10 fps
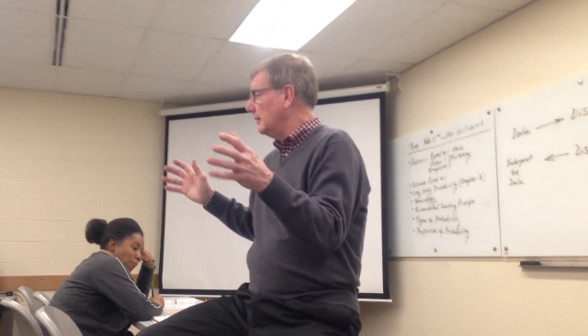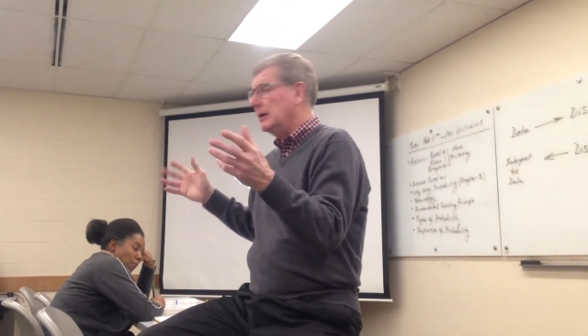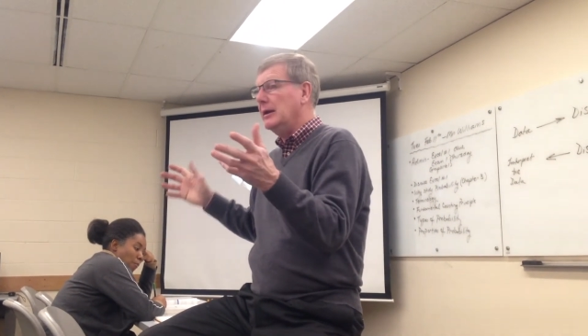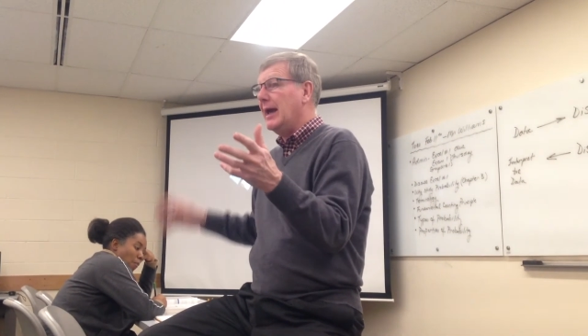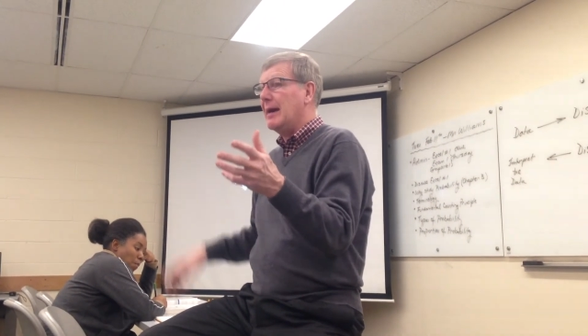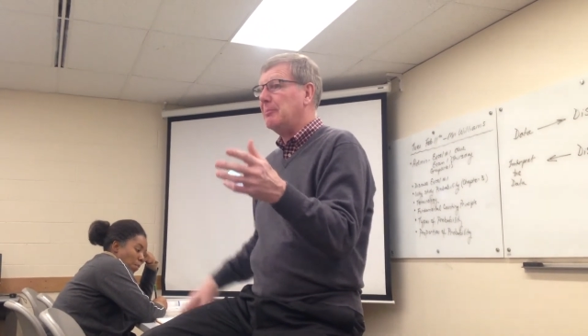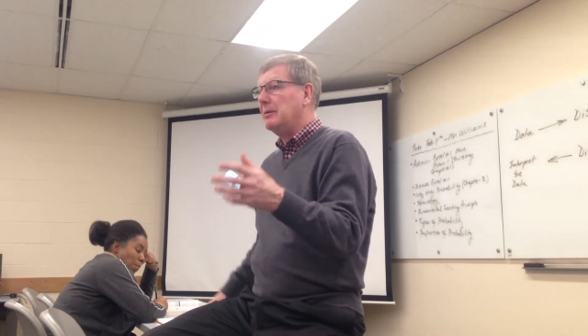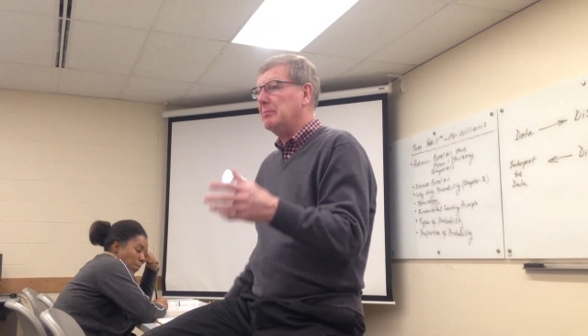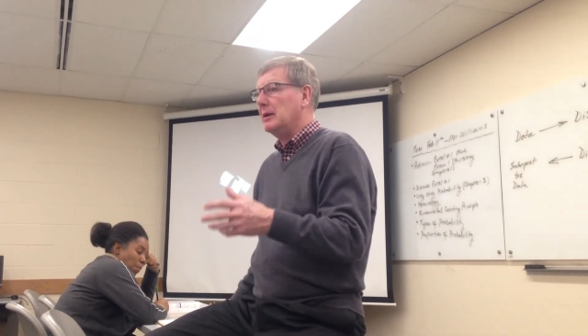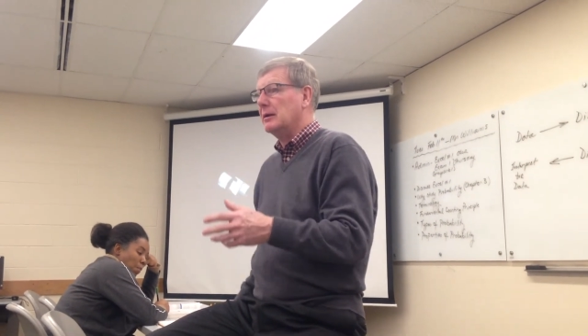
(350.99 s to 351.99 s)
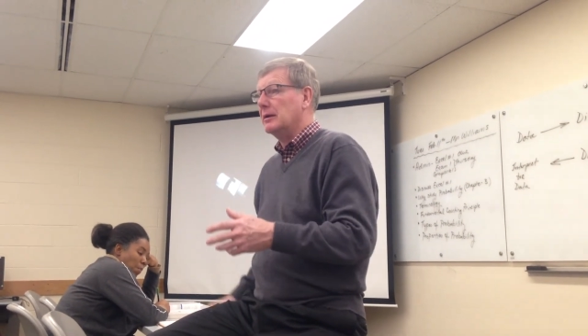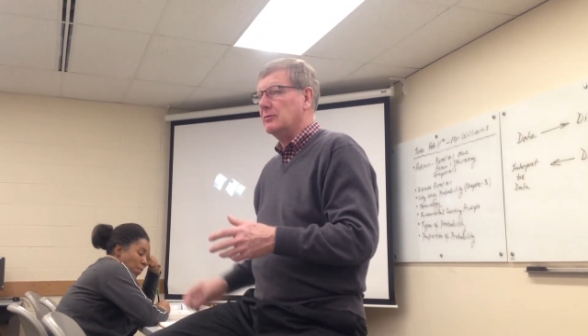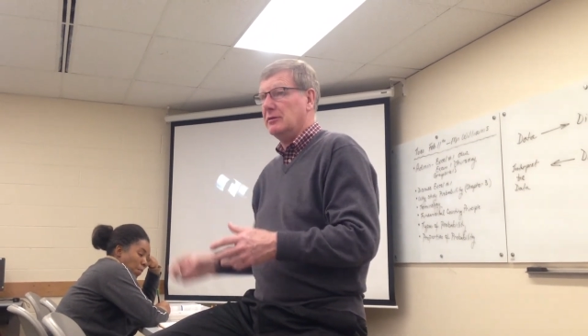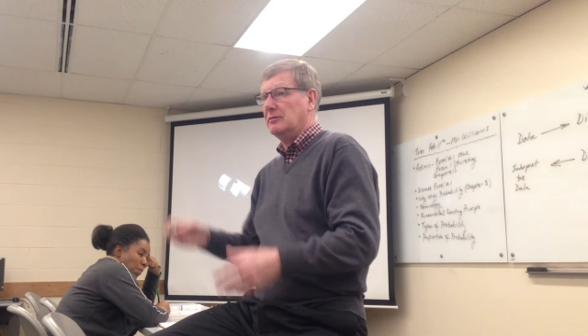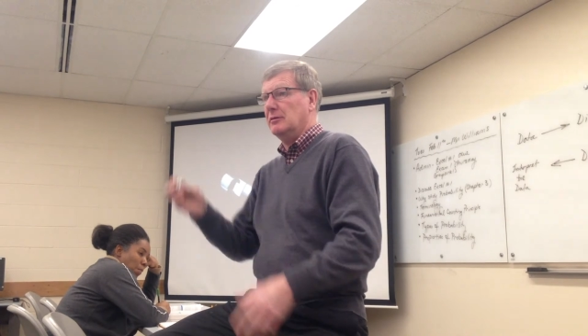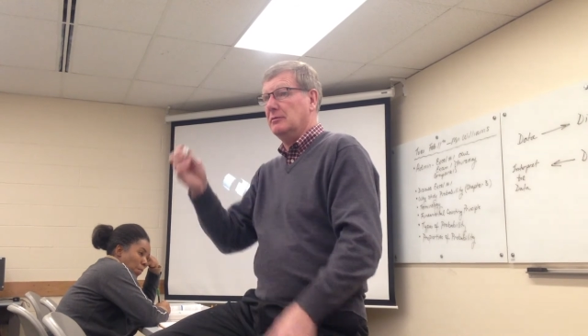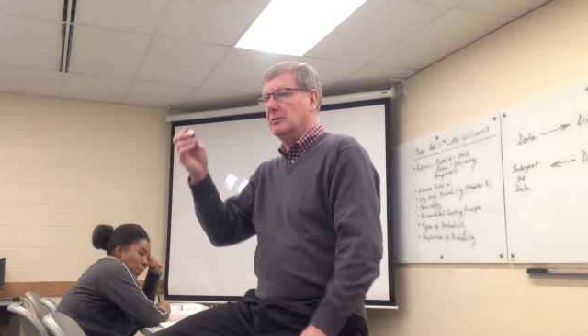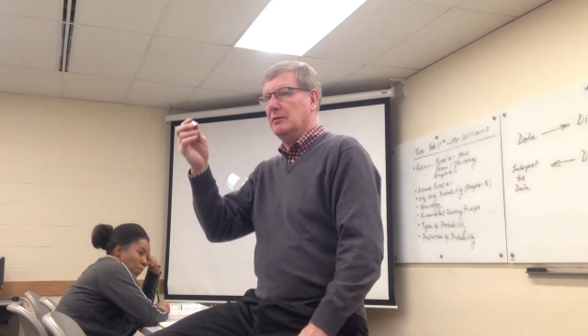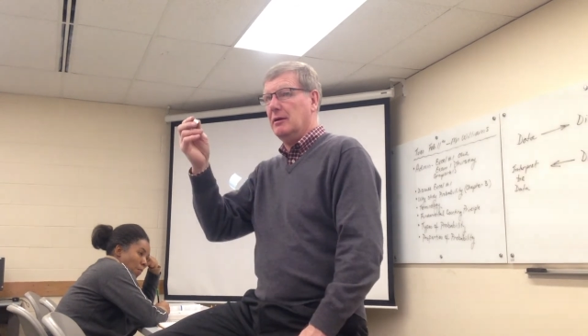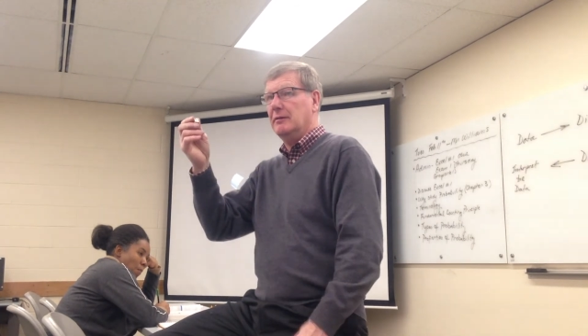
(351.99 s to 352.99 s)
didn't happen because this is
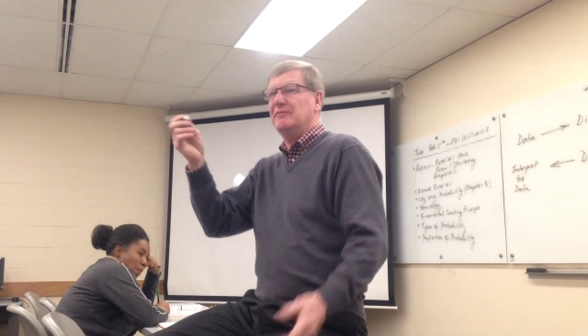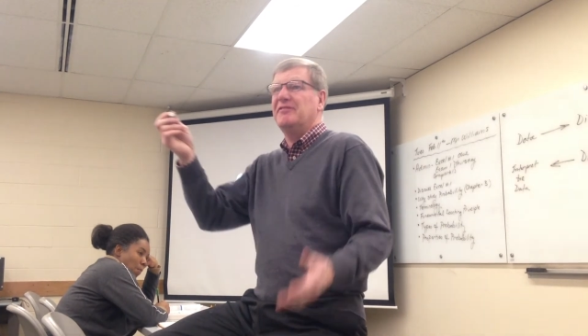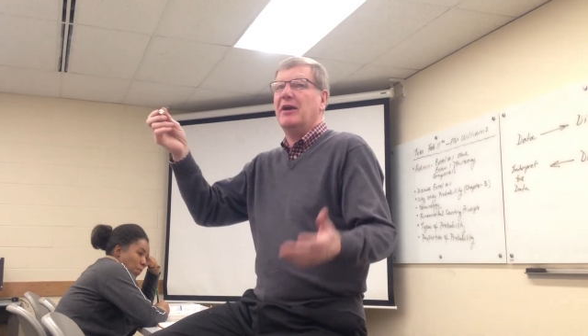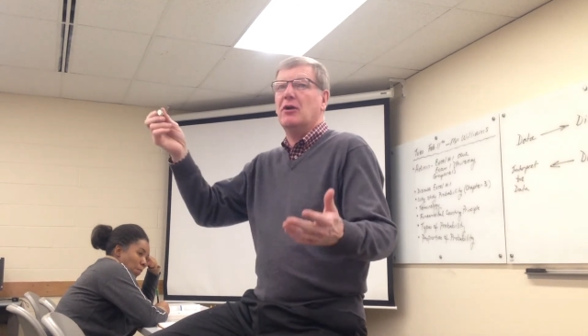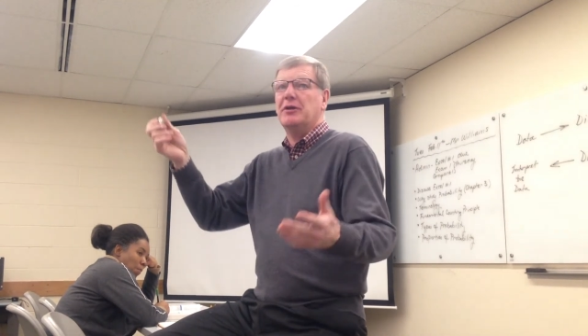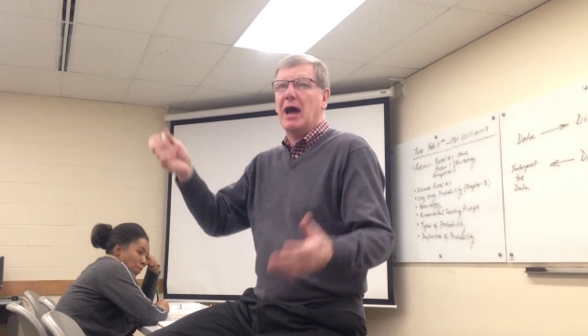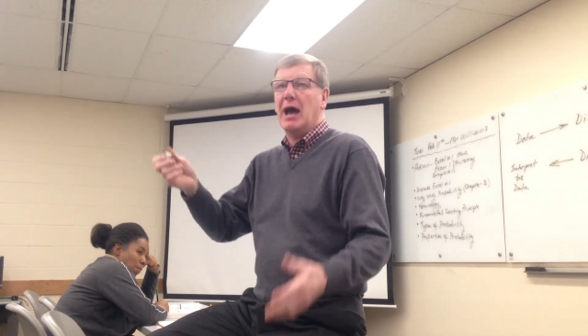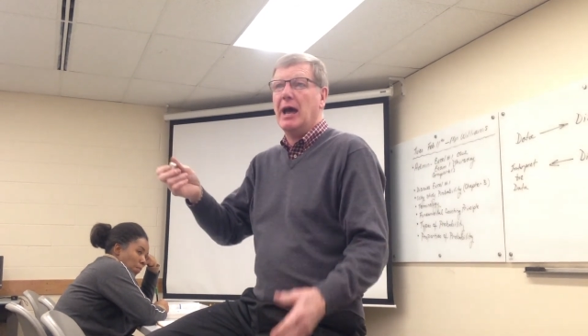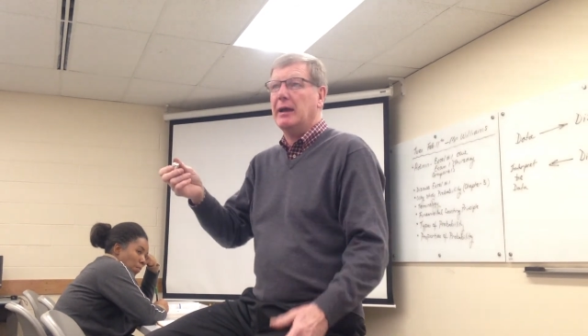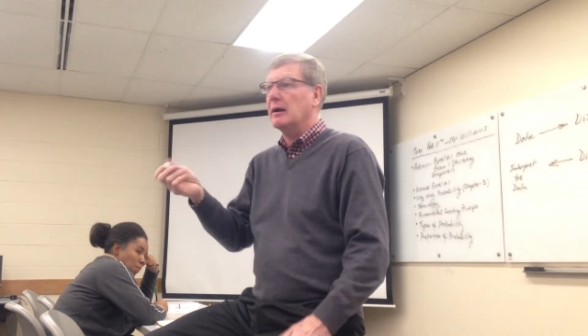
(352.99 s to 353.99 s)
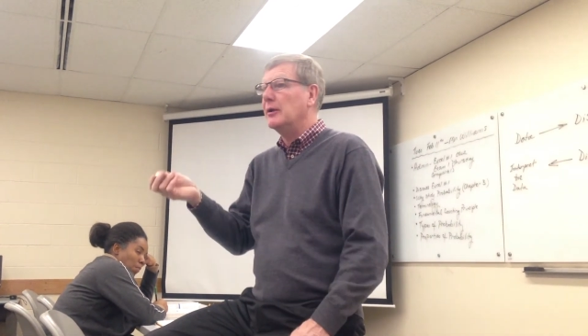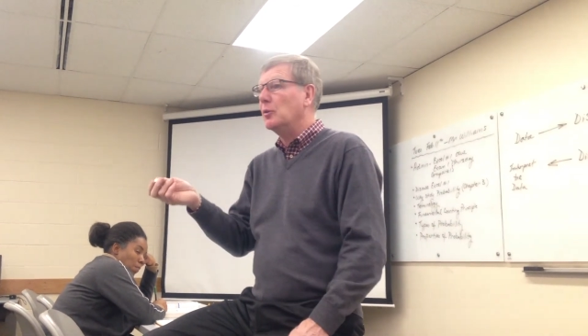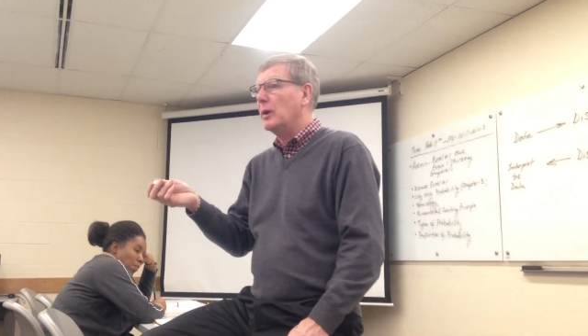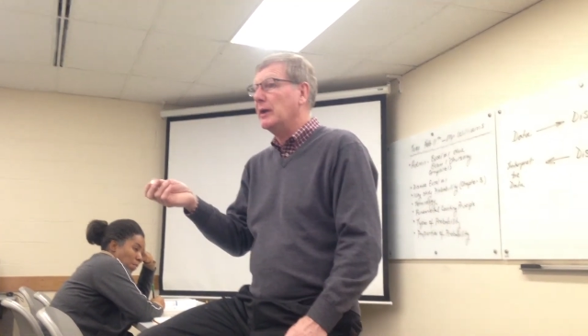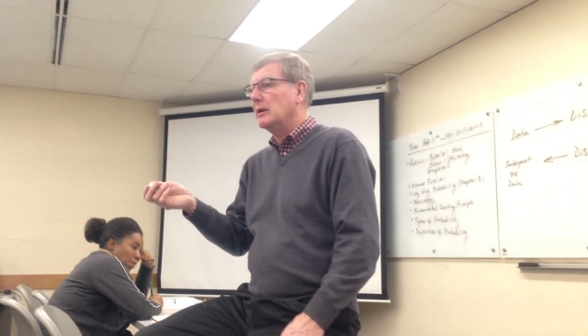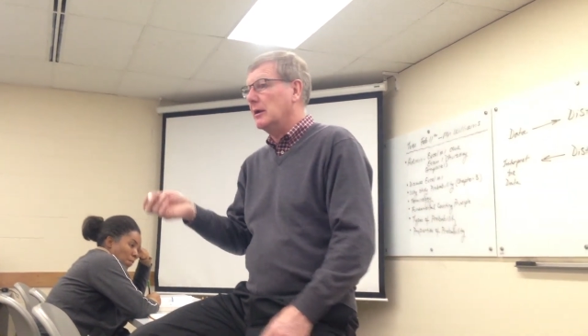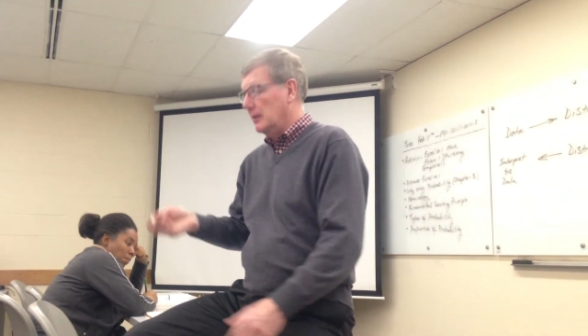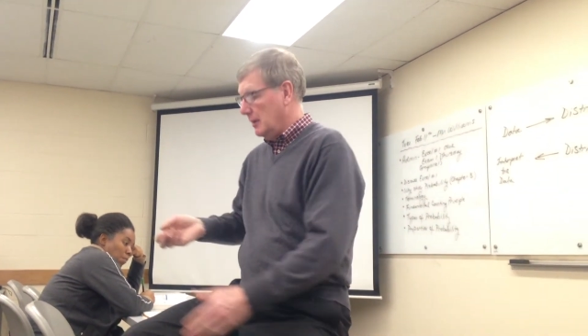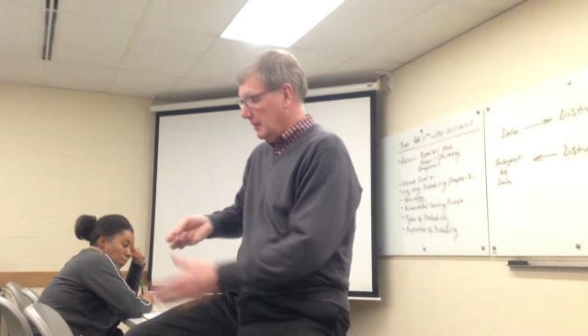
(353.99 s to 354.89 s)
an unfair die, unweighted,